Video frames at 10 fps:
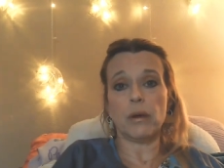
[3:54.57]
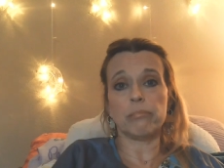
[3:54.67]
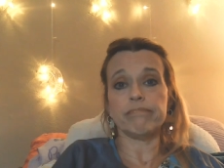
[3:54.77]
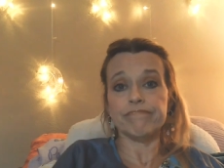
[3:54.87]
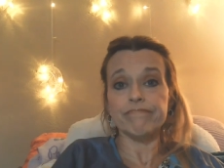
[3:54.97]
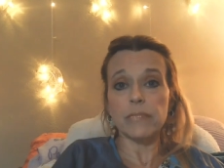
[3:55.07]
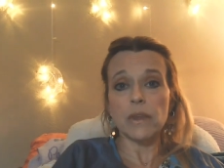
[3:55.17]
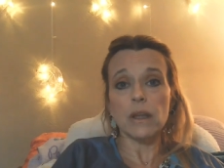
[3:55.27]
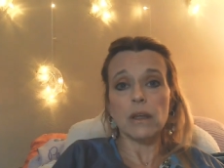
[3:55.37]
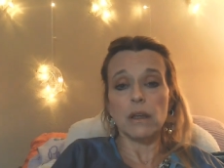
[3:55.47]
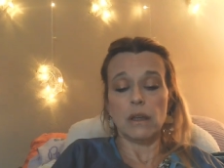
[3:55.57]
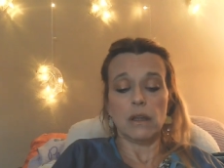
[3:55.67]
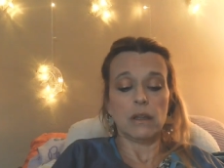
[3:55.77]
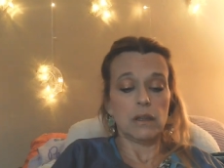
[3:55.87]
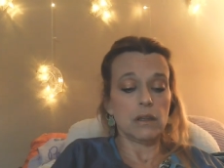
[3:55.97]
him,
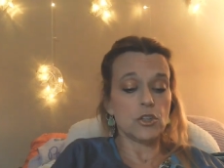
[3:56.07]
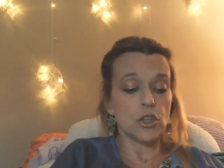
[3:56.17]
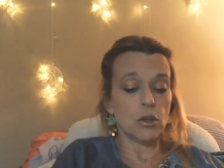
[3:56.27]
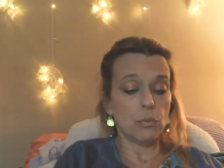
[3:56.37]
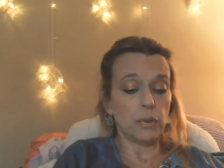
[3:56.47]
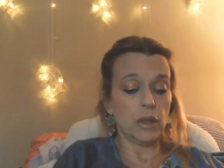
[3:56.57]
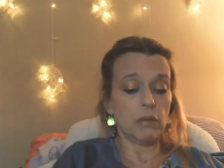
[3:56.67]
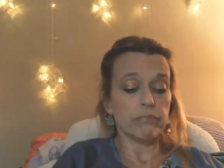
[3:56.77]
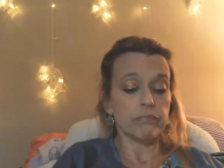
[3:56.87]
the GOP.